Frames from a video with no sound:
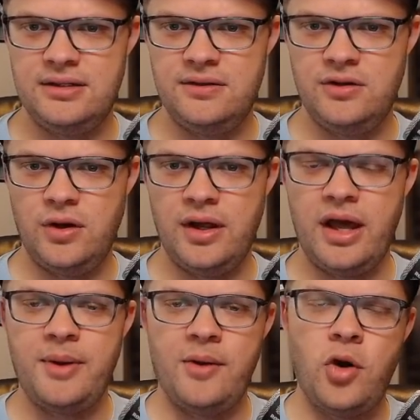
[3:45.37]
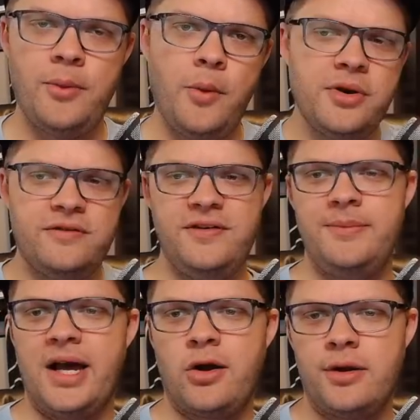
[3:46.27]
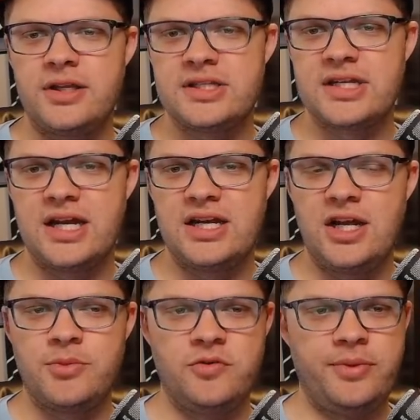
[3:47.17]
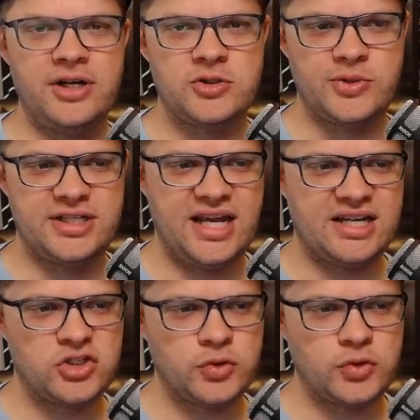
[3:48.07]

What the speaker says: I'm open to feedback on this kind of number of players protected.